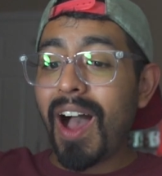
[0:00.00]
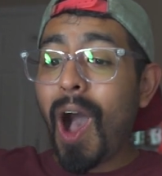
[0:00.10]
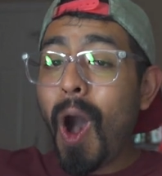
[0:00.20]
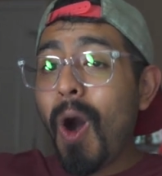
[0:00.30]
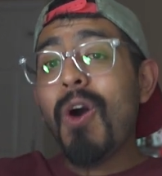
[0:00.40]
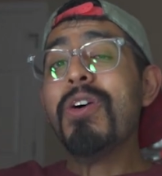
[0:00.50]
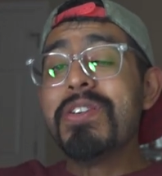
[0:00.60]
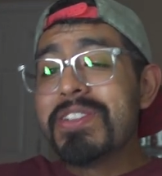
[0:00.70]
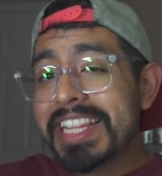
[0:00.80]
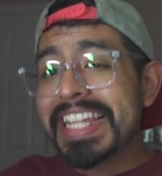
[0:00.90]

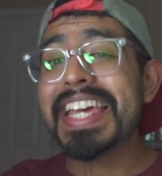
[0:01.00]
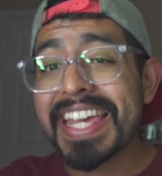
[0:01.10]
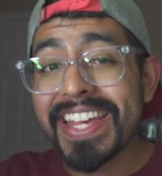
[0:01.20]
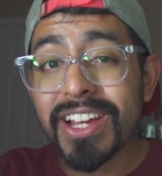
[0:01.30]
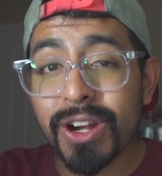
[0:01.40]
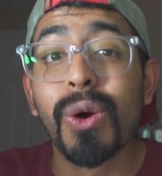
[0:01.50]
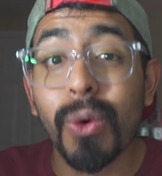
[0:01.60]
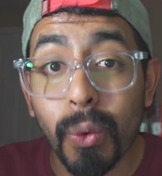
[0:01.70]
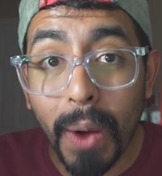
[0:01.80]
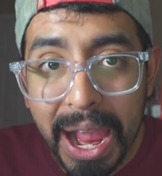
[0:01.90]
Holy
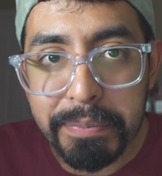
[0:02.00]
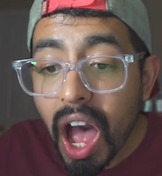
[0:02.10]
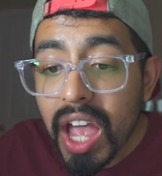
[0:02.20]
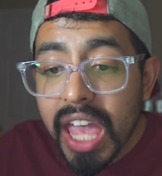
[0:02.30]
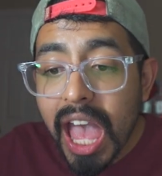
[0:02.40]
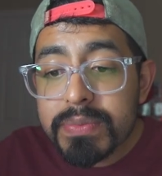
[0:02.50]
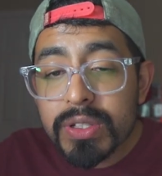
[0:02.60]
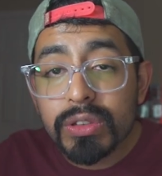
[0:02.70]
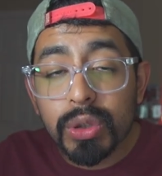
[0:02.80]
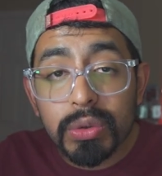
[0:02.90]
crap! I
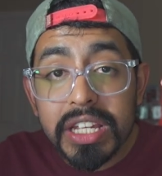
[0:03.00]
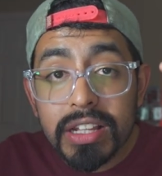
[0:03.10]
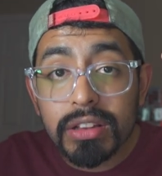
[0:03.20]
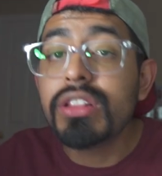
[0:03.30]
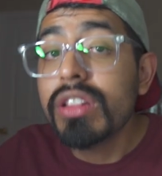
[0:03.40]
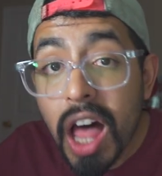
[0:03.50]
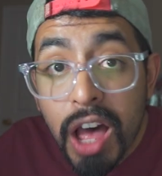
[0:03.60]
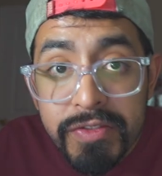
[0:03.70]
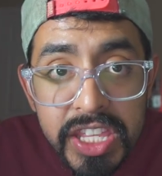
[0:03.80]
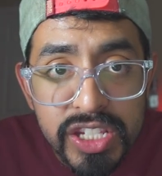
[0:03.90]
absolutely
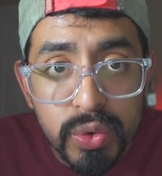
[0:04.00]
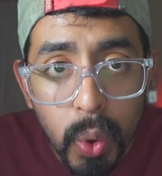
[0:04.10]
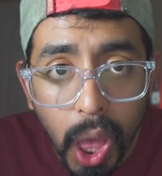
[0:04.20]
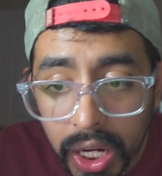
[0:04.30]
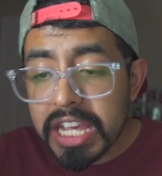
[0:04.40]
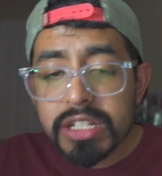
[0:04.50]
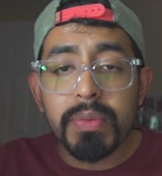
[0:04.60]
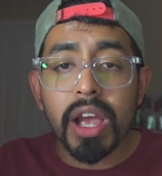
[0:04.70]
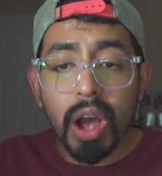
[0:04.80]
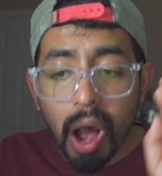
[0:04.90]
love this one! It's
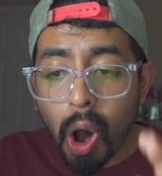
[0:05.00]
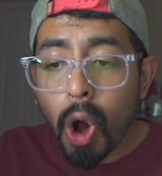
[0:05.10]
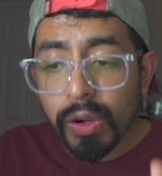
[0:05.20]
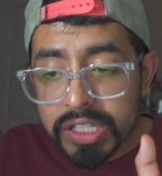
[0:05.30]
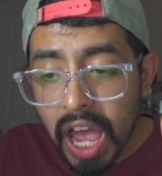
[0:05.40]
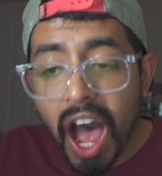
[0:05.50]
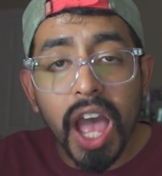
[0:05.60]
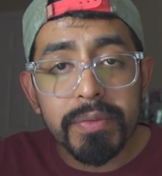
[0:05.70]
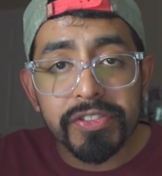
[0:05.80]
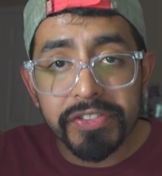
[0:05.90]
my
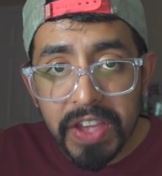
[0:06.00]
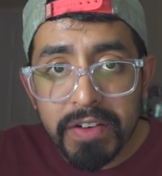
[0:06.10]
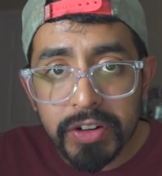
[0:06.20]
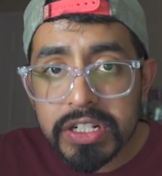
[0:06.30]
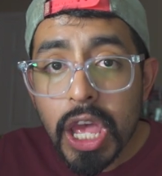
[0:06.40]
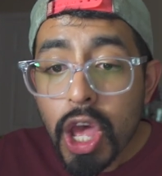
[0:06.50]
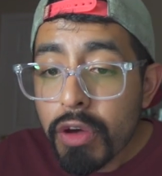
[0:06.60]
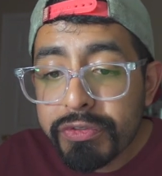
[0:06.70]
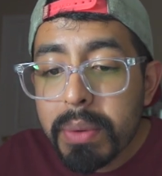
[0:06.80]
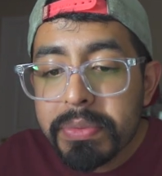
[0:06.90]
all-time favorite.
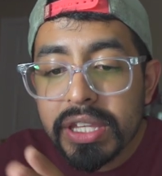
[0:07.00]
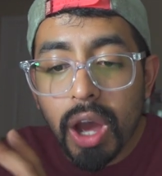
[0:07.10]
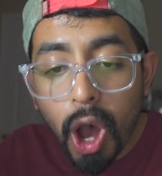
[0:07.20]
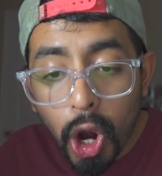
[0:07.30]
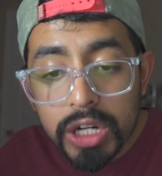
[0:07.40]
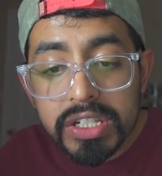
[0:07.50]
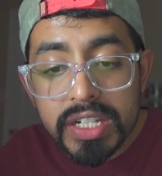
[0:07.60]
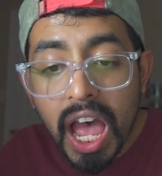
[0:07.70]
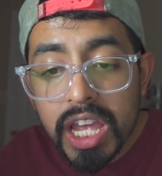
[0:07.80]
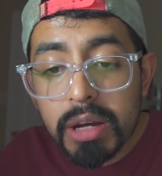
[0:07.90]
From the art
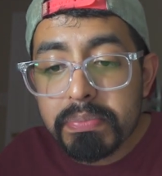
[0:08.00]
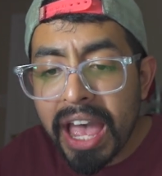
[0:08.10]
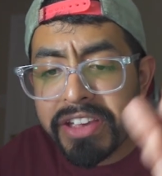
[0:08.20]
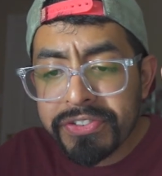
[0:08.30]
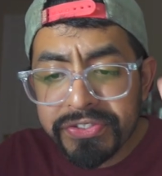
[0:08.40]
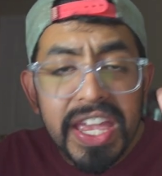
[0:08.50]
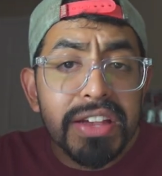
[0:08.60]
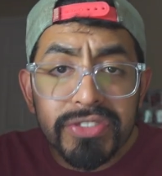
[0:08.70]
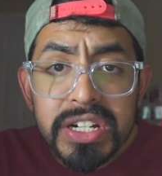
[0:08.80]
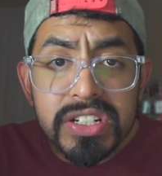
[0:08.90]
style, my
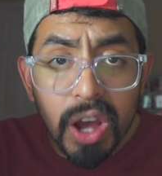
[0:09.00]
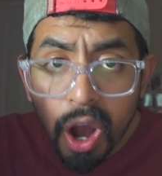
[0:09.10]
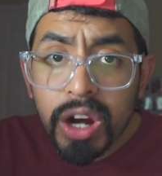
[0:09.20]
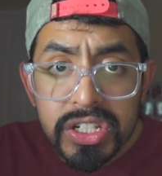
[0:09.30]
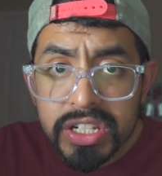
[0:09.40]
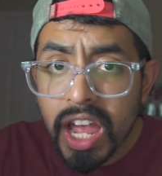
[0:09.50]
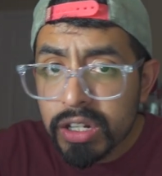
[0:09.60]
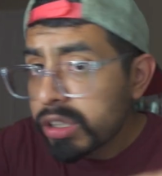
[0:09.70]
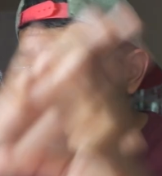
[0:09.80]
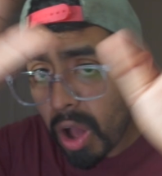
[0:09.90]
favorite art
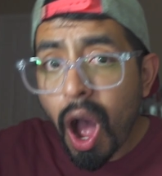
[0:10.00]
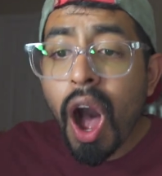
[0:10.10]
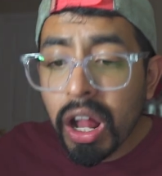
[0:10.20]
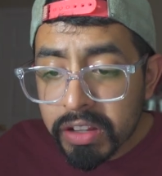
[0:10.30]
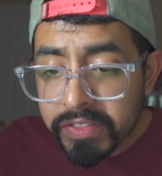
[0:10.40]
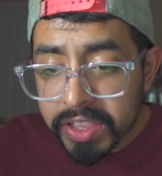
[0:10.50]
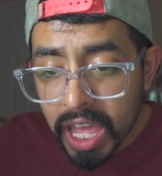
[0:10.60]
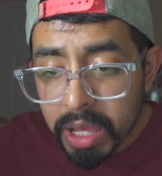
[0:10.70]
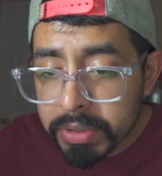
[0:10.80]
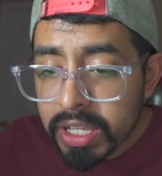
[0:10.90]
style of all of
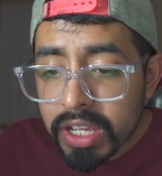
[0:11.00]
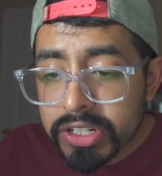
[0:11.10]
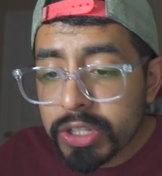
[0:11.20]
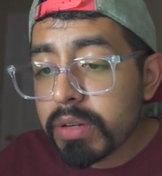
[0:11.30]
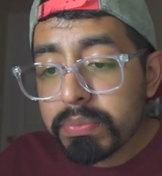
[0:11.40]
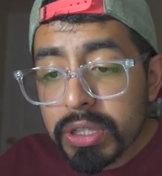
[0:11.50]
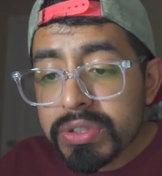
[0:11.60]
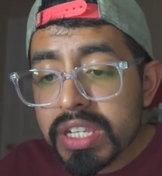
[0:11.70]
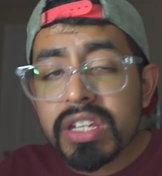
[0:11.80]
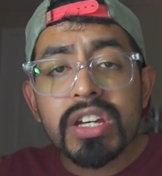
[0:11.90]
them, to the
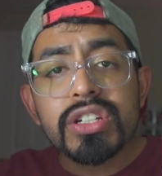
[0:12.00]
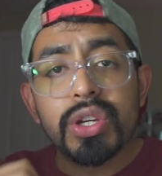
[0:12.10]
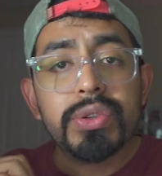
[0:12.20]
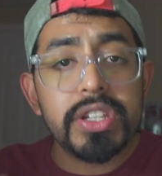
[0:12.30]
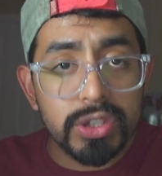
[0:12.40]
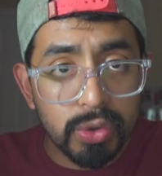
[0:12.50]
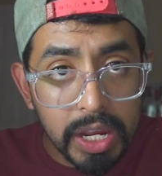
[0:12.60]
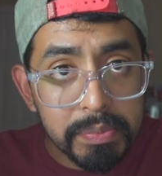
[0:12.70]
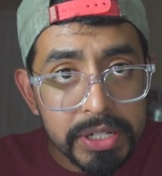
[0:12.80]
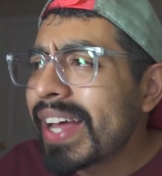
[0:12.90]
music, to the
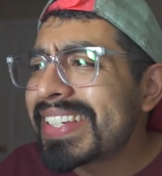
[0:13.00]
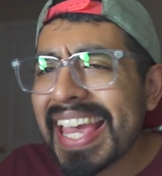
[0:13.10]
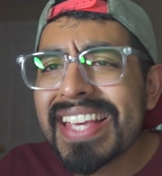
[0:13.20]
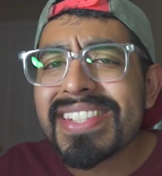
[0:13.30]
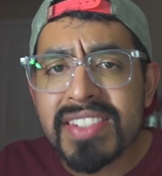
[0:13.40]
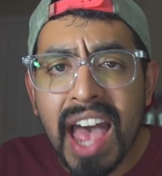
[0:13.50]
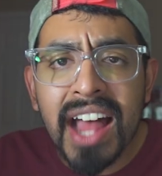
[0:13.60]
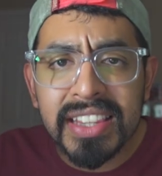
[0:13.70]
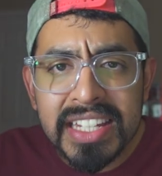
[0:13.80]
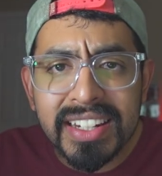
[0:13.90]
script. What a
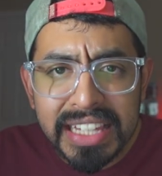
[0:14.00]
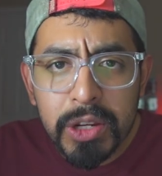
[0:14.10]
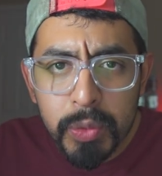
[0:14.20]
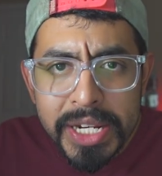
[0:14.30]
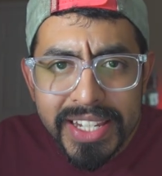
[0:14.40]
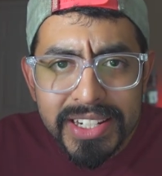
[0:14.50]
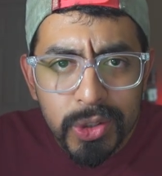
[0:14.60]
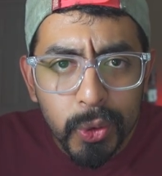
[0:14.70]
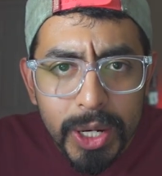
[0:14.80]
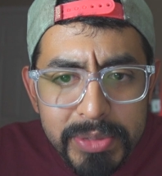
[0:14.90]
solidly written
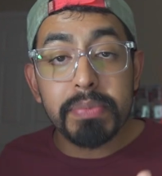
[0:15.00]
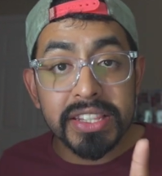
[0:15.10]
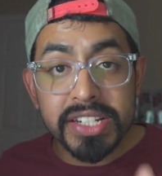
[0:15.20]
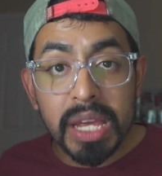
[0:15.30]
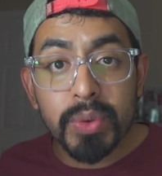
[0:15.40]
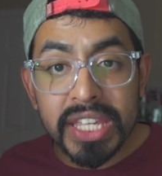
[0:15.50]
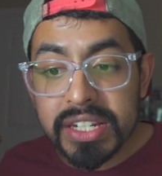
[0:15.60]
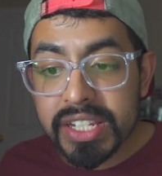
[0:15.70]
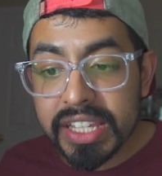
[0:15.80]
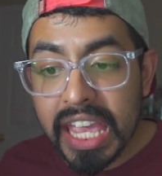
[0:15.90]
script. By the time we
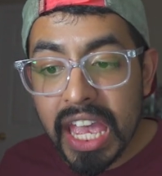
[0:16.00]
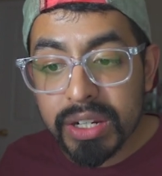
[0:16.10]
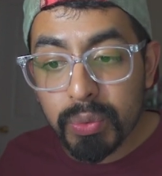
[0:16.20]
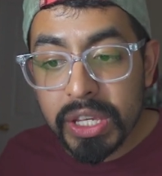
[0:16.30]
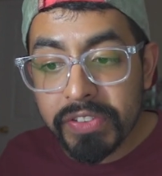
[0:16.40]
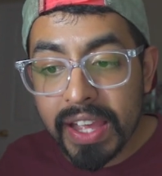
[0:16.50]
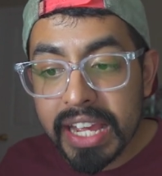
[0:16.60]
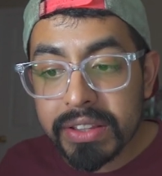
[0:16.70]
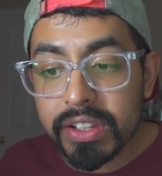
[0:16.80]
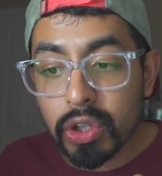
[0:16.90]
get to the end, we find
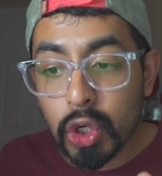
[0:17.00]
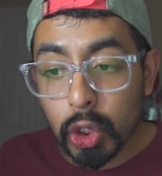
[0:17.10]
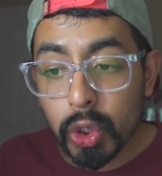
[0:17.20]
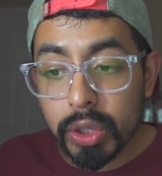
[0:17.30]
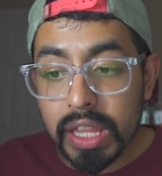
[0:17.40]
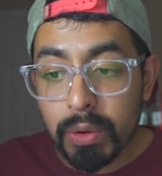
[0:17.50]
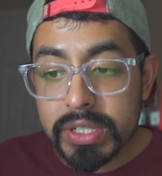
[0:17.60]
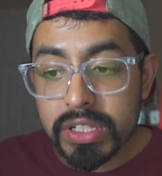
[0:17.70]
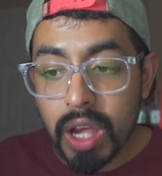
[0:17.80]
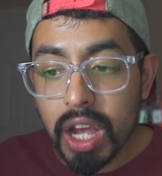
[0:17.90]
out that the girl that
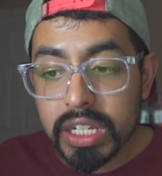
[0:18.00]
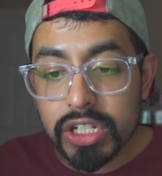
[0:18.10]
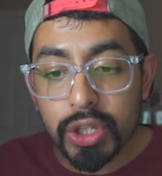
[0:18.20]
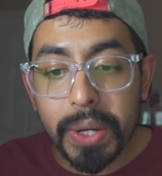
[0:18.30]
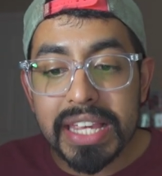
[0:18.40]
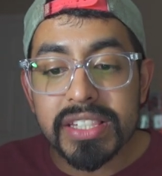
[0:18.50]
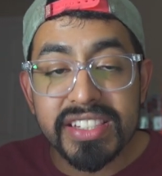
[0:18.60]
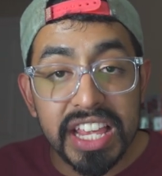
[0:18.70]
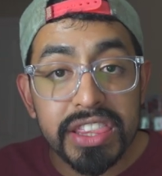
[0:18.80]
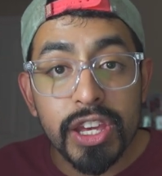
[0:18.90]
was talking to a
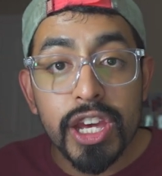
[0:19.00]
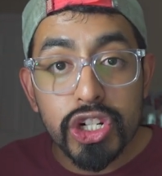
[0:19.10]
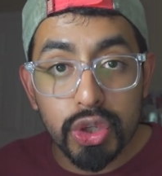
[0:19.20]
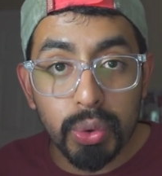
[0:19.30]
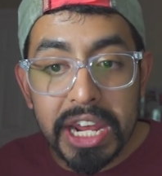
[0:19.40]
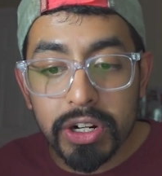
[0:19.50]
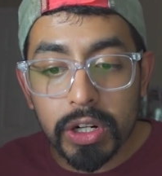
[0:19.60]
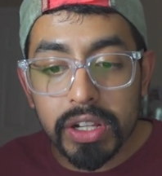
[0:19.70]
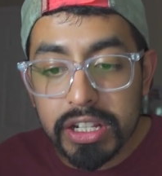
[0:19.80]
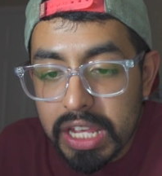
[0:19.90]
Sith
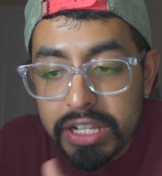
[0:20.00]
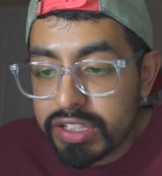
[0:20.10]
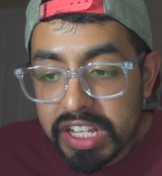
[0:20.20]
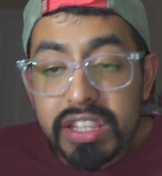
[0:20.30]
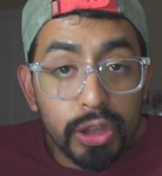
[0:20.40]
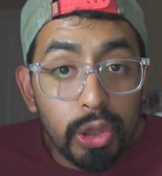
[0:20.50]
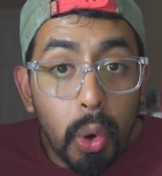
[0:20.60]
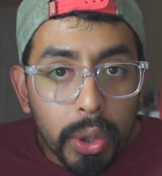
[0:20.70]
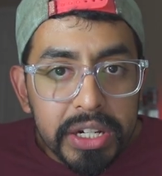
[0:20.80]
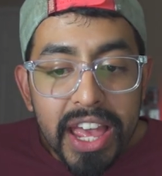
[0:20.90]
trainer, a Sith
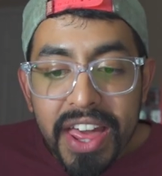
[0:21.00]
Lord,